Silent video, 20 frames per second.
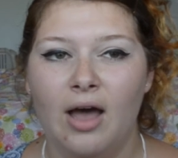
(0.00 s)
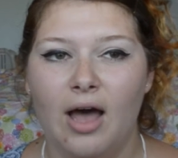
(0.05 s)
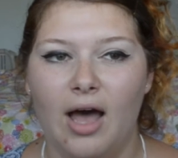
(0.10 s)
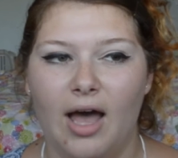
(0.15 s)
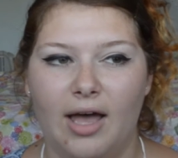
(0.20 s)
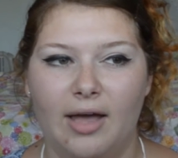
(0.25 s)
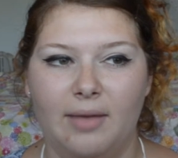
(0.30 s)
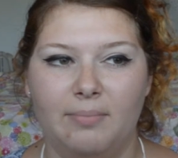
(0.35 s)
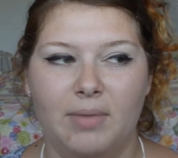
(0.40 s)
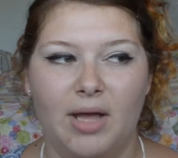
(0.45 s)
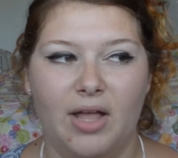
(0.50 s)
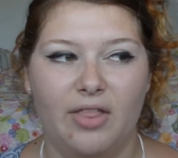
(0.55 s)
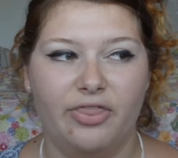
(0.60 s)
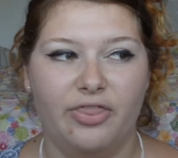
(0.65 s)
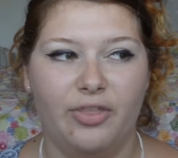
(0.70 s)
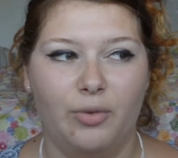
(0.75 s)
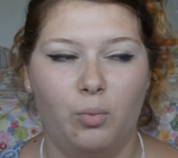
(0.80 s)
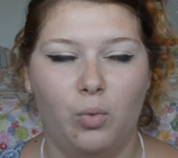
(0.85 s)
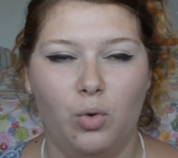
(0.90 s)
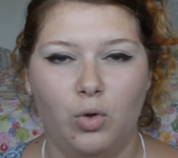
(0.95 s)

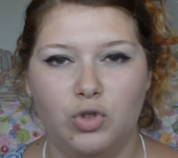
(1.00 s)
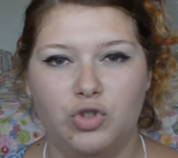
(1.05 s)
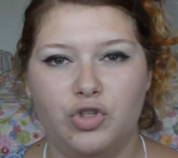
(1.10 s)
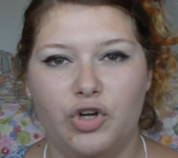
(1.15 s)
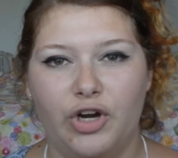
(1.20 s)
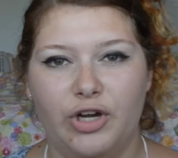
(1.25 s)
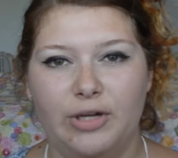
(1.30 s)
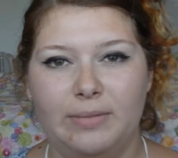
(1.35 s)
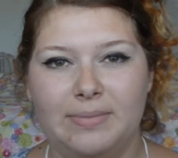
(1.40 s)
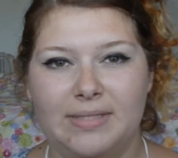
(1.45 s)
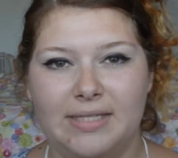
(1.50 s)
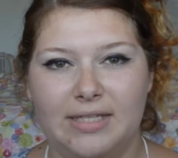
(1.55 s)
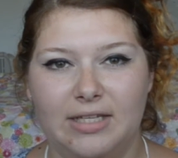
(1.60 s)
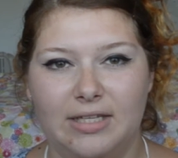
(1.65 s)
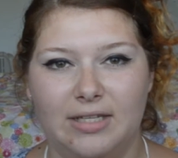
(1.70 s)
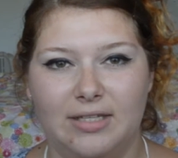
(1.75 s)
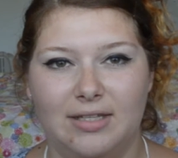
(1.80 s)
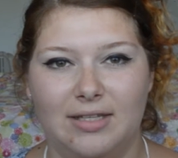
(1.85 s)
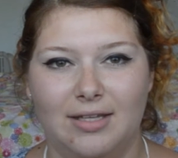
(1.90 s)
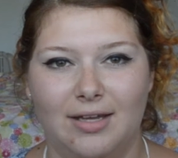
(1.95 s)
The wardrobes
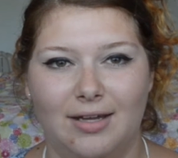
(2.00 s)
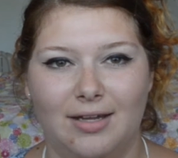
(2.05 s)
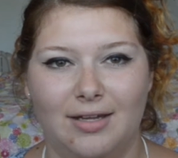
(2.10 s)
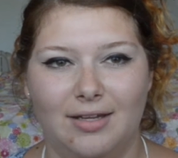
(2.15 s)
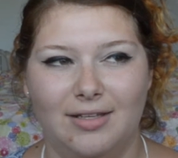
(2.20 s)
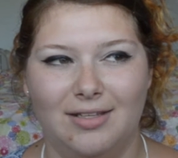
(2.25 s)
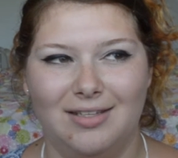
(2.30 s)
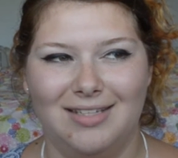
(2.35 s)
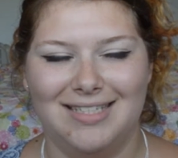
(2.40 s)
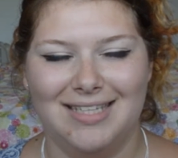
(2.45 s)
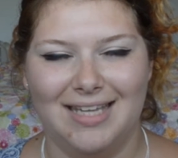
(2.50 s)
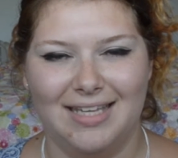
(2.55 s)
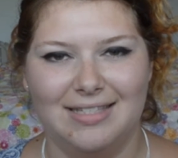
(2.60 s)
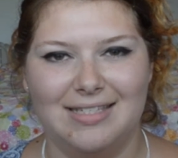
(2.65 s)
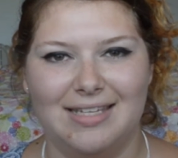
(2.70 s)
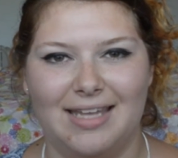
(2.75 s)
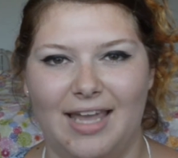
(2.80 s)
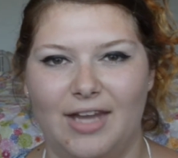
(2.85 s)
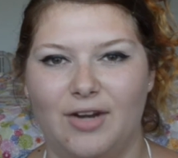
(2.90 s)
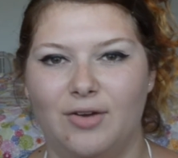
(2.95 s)
that you tend
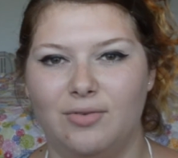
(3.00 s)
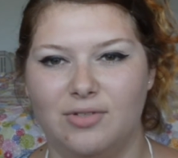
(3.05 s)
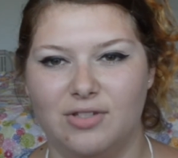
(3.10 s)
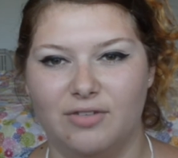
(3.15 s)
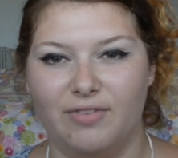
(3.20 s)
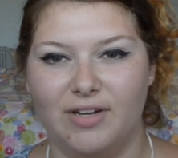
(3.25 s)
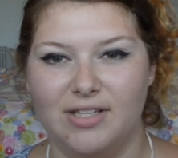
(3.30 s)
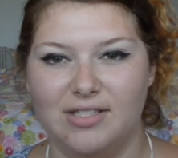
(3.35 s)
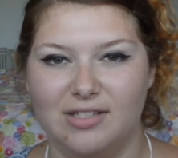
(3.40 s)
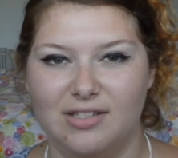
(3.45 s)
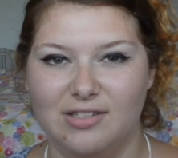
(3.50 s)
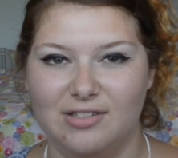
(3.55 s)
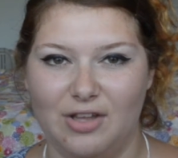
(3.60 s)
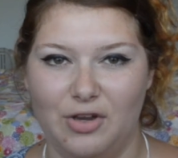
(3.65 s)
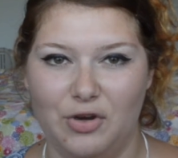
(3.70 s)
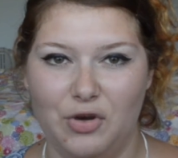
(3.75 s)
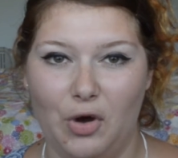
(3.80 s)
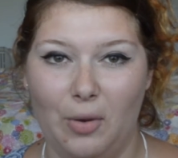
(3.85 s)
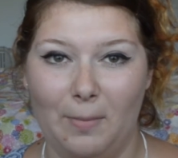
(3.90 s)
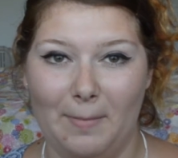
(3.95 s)
to get in halls of residence are
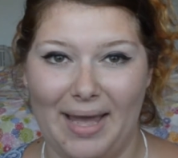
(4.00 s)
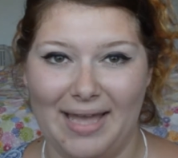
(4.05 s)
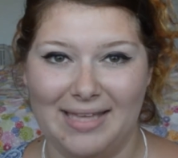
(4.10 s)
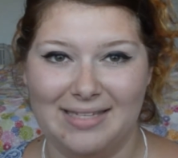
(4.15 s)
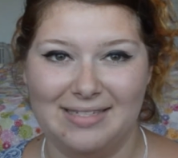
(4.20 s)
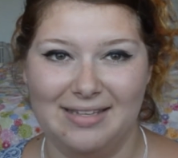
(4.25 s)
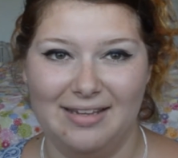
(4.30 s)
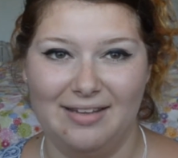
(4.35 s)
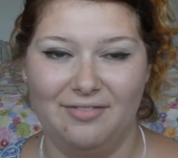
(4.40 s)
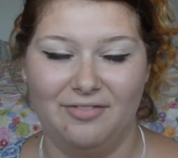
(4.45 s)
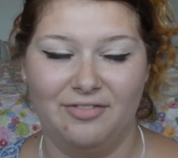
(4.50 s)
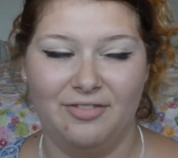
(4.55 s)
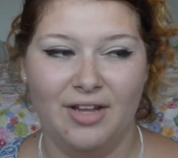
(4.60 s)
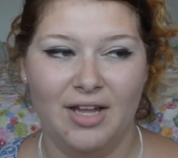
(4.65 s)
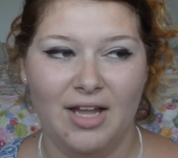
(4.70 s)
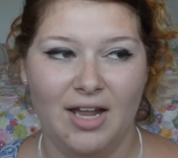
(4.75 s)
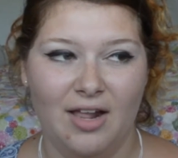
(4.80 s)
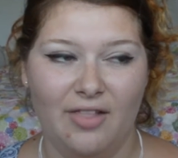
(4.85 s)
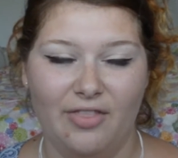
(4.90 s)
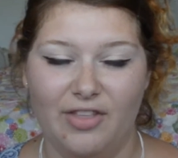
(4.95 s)
not massive.
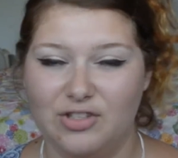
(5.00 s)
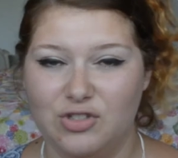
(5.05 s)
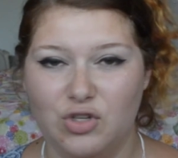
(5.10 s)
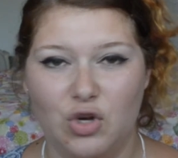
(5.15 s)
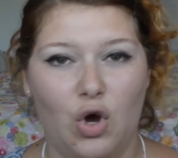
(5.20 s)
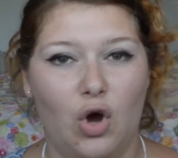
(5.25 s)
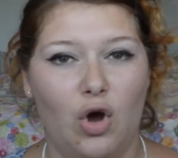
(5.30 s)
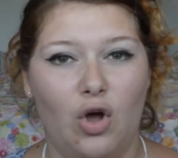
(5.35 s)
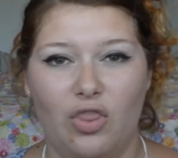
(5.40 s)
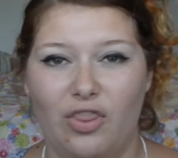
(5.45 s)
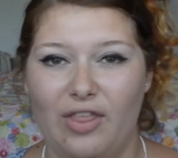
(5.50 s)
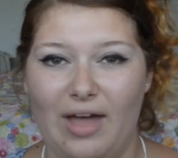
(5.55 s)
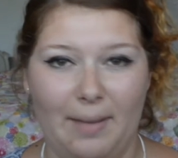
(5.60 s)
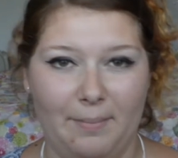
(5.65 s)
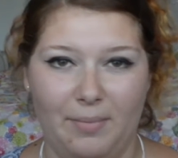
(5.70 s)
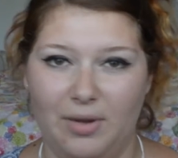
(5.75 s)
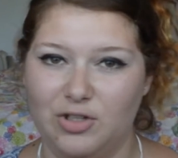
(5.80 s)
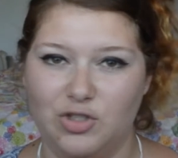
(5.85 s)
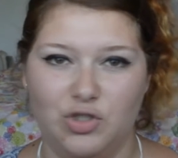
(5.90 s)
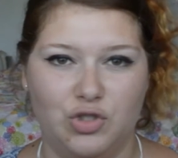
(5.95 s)
There's not that
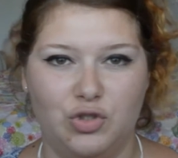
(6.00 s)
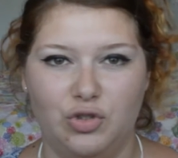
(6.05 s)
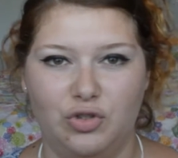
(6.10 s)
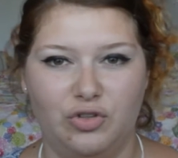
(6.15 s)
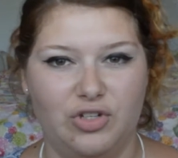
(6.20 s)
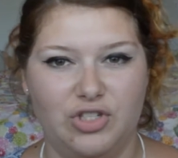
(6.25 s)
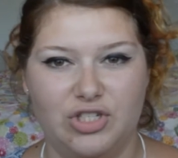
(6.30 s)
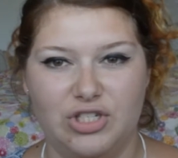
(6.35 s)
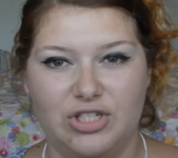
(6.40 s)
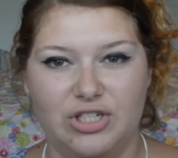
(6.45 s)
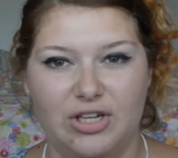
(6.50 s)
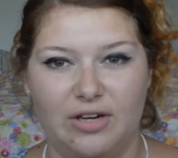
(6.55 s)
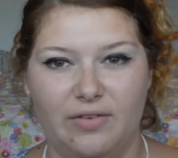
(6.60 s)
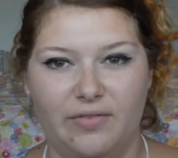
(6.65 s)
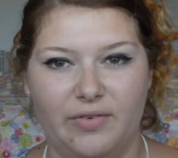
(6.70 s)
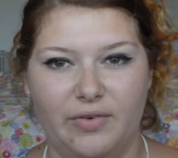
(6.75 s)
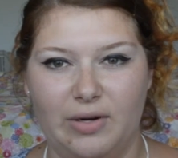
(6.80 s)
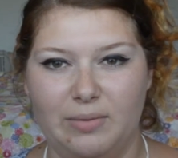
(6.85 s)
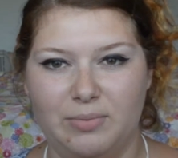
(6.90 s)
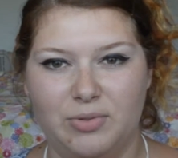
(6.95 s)
much storage in
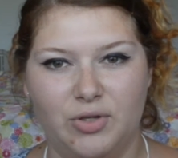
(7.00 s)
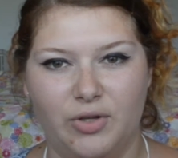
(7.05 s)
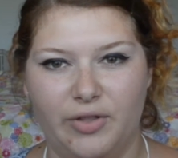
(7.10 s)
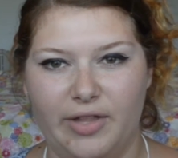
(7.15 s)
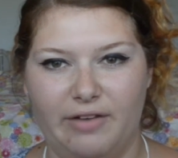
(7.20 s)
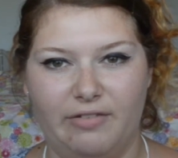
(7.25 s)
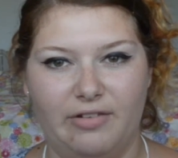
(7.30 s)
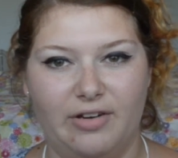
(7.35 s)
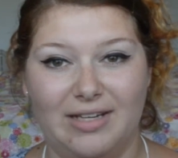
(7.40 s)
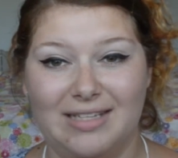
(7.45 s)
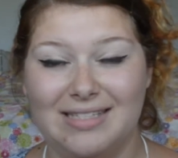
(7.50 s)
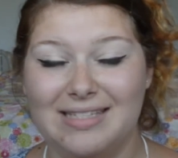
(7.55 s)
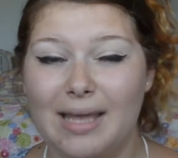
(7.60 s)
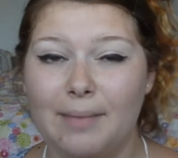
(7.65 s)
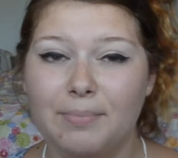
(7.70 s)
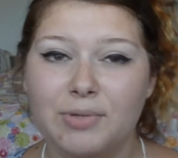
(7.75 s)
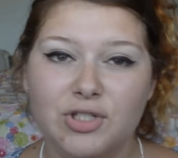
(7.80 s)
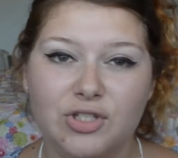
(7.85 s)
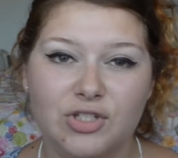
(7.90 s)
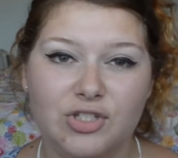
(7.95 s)
general. I'm sure there are
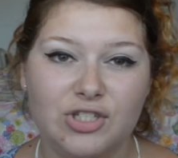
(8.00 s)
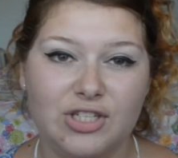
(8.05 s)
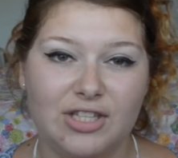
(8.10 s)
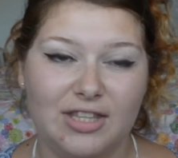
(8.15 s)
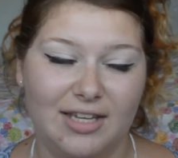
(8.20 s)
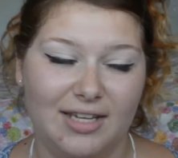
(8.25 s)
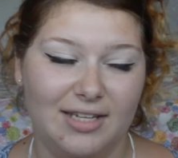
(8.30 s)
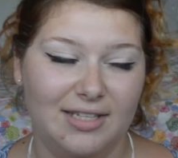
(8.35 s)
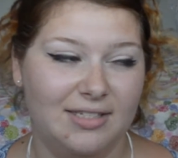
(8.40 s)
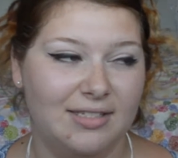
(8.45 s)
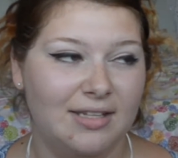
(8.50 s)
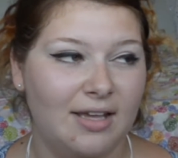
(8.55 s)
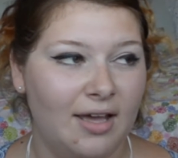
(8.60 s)
exceptions to this.